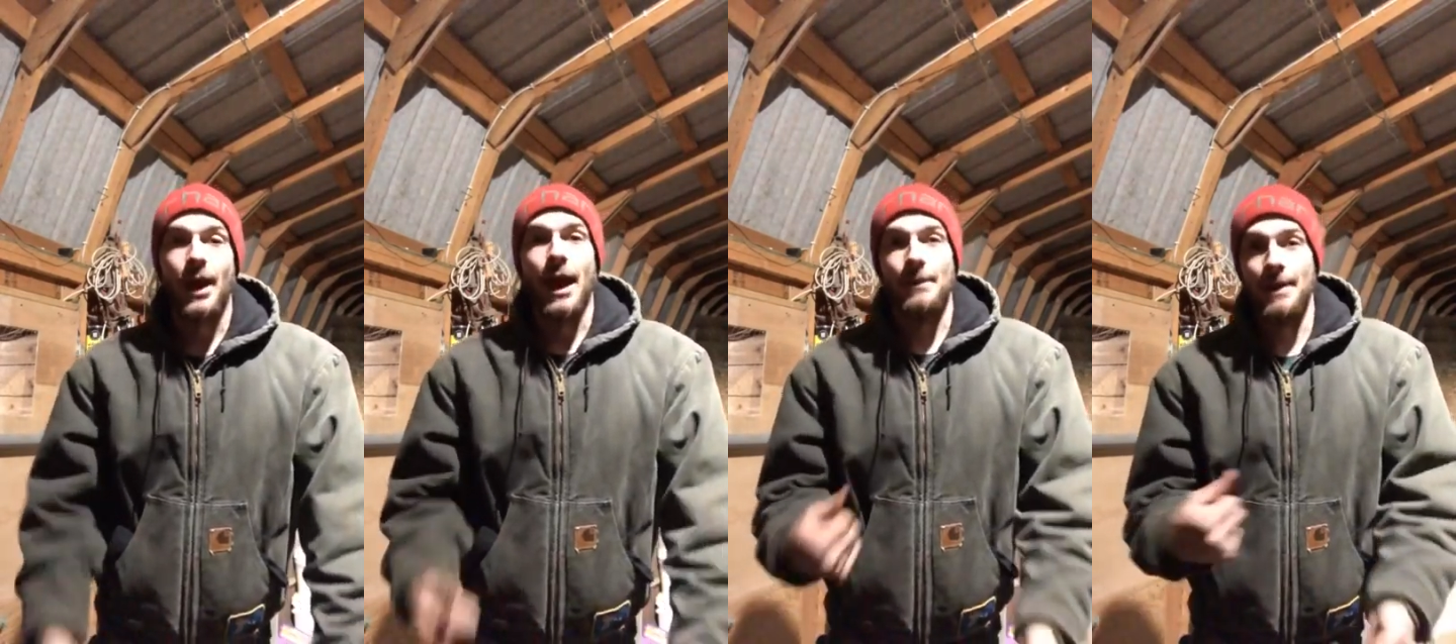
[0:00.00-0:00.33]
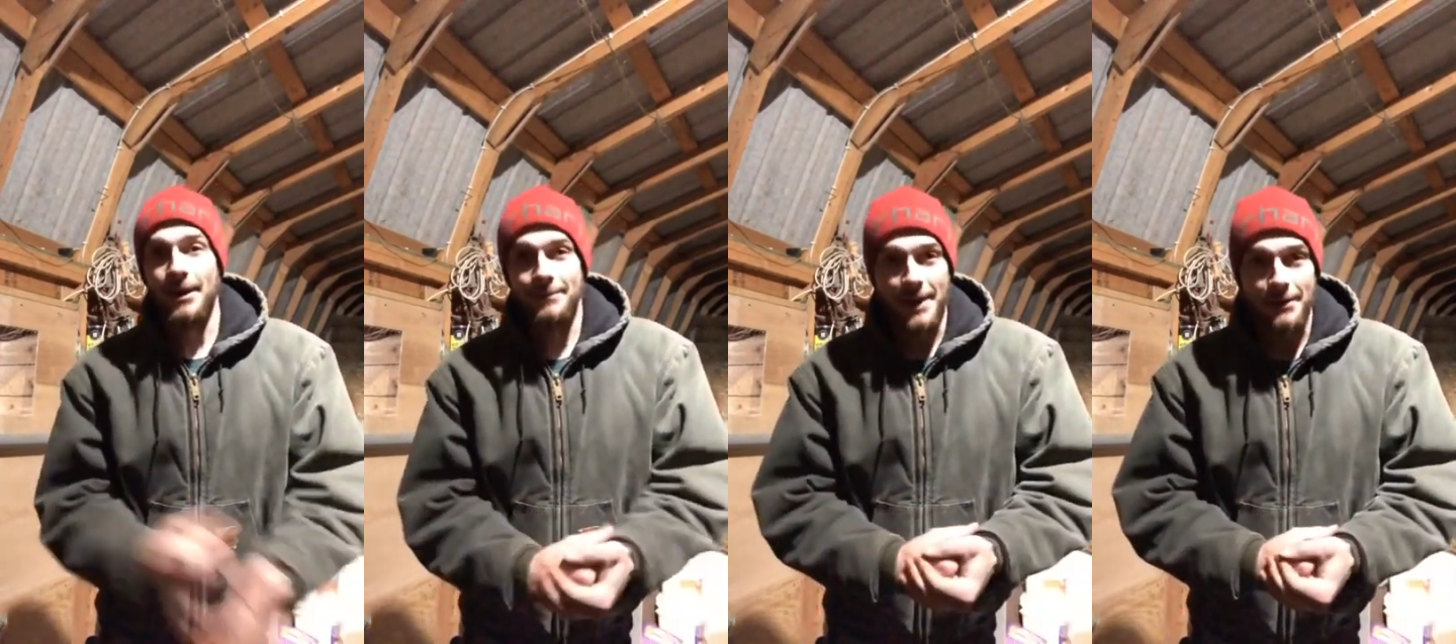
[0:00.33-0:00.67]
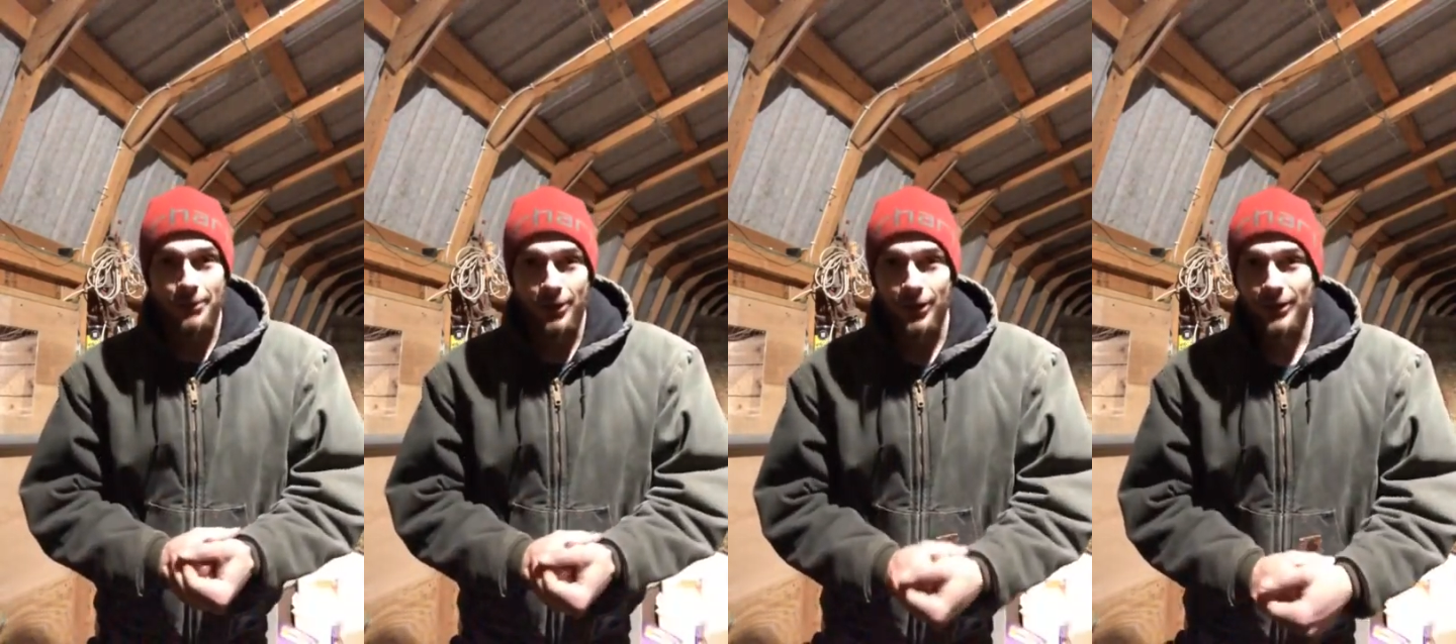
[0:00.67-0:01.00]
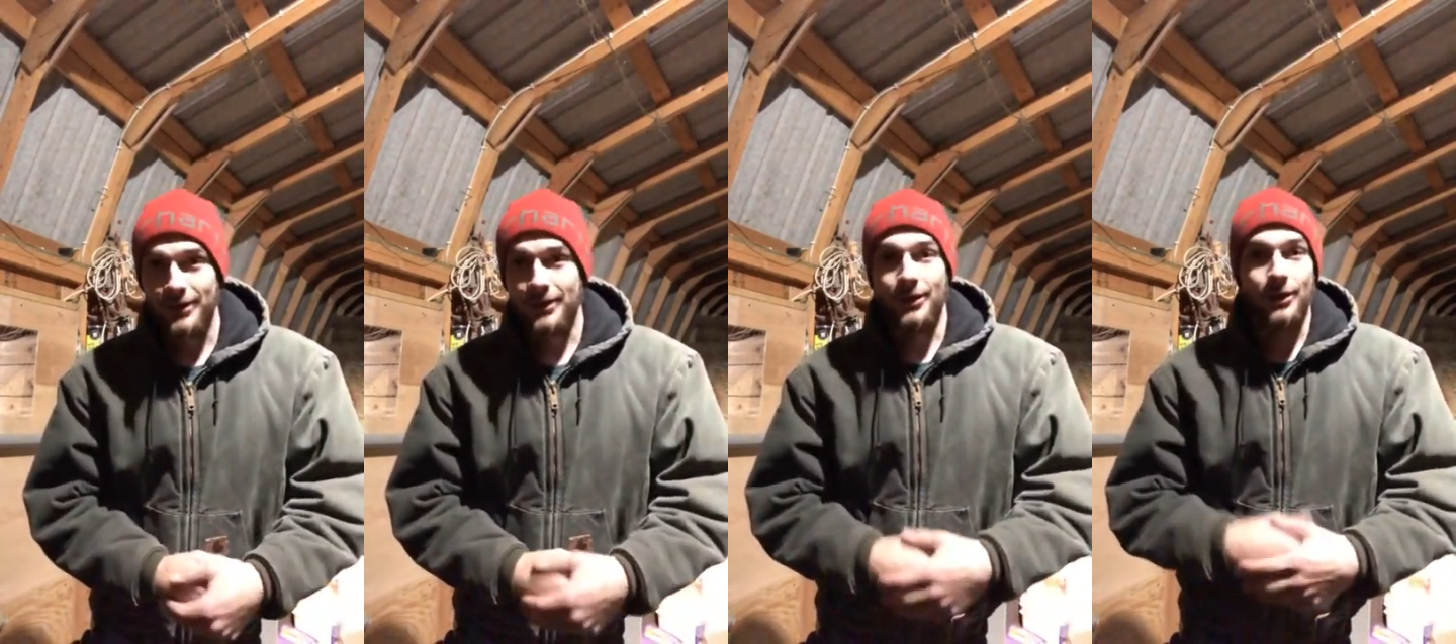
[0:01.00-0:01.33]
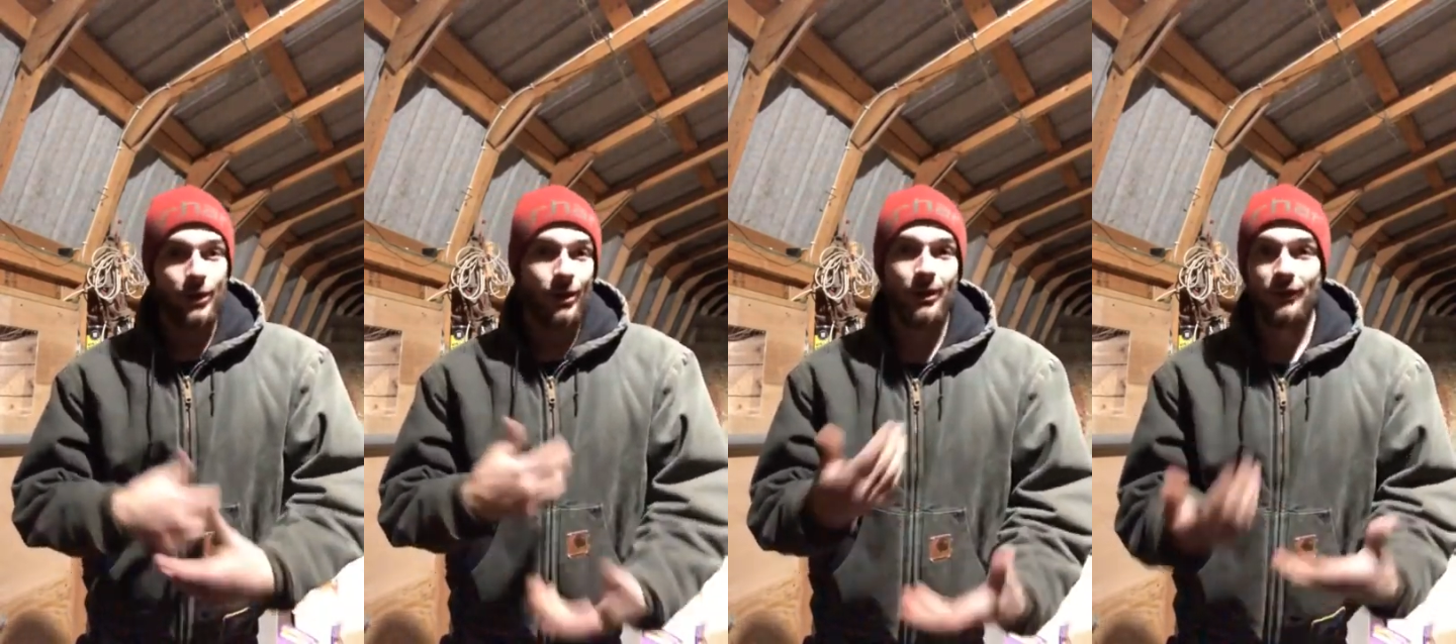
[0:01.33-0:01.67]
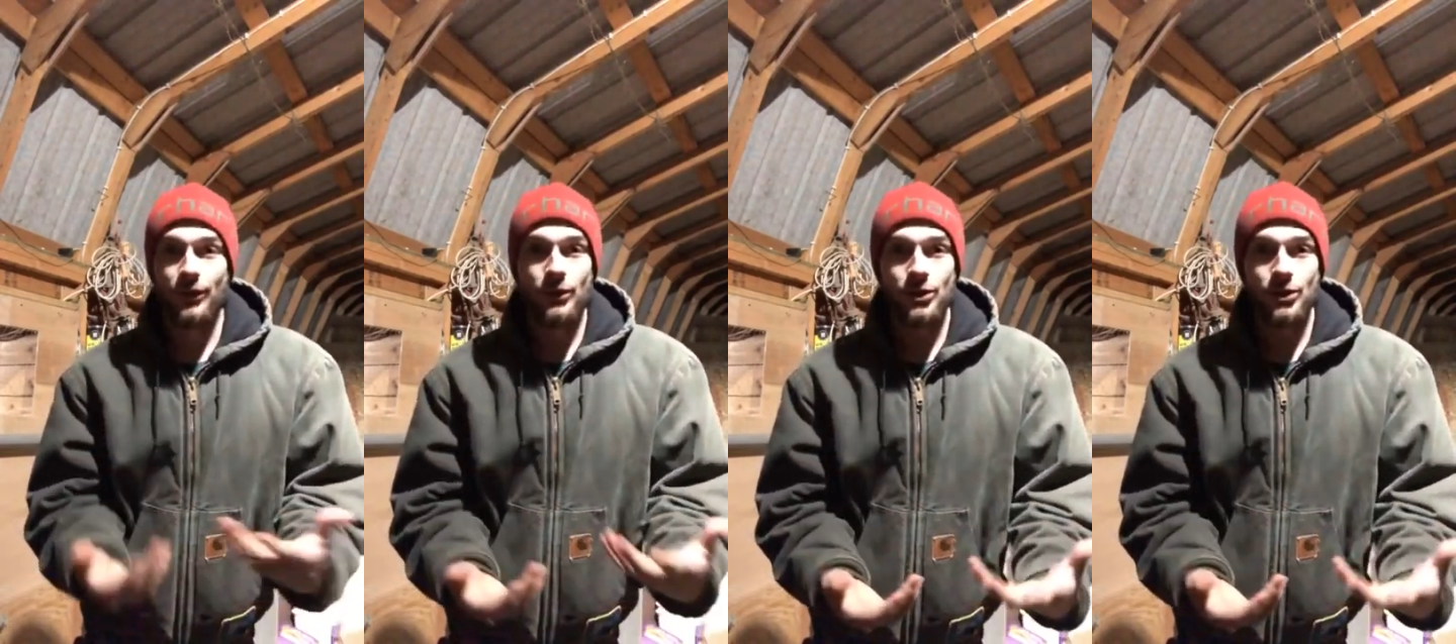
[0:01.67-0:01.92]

I'm out in my barn doing a few